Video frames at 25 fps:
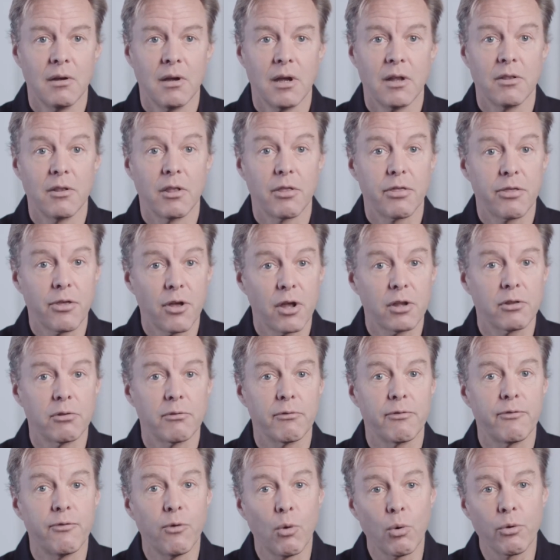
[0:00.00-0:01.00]
In the third
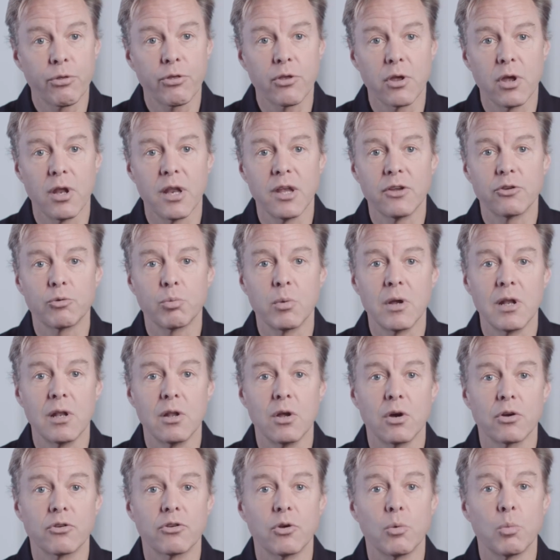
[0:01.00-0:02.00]
and fourth units, we
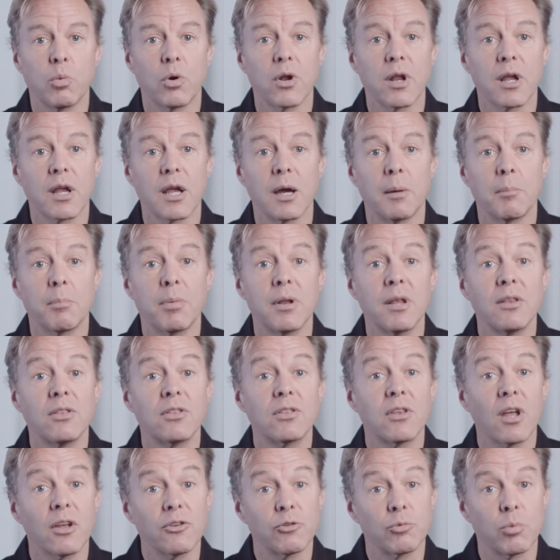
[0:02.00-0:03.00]
looked at what a company
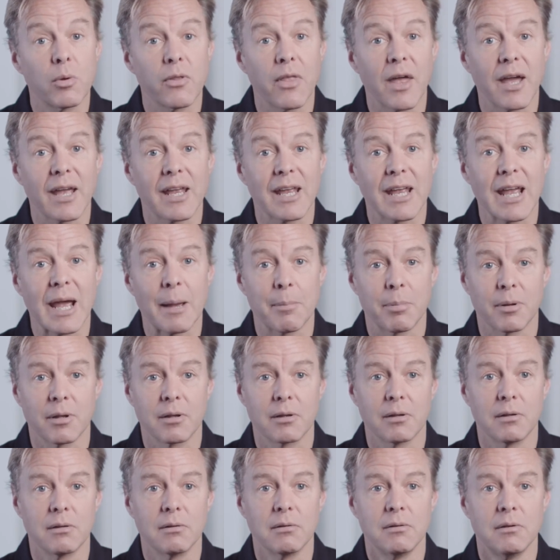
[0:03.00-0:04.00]
does with that
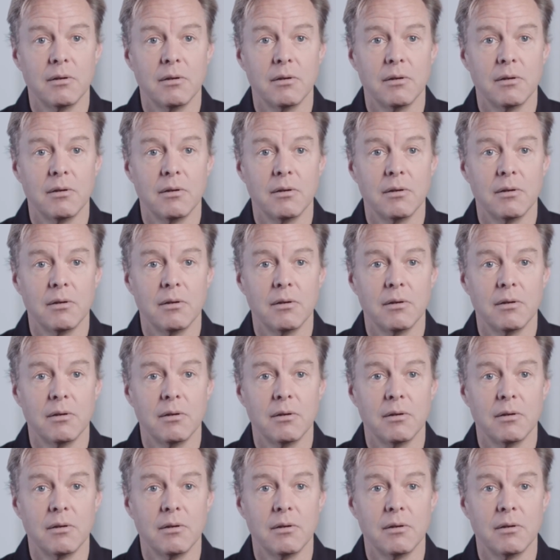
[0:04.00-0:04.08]
capital.